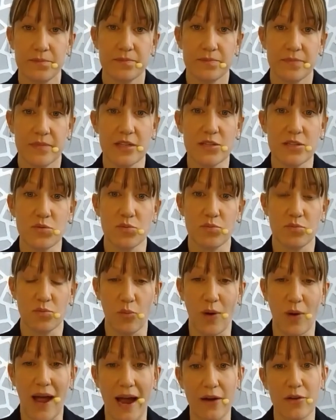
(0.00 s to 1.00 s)
It's
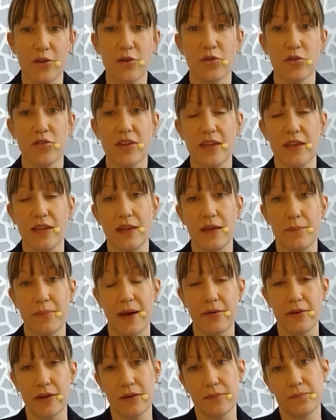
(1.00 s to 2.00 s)
how you're thinking
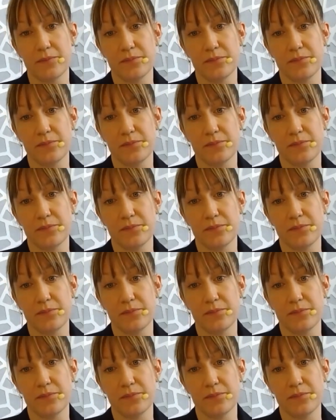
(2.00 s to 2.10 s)
about it.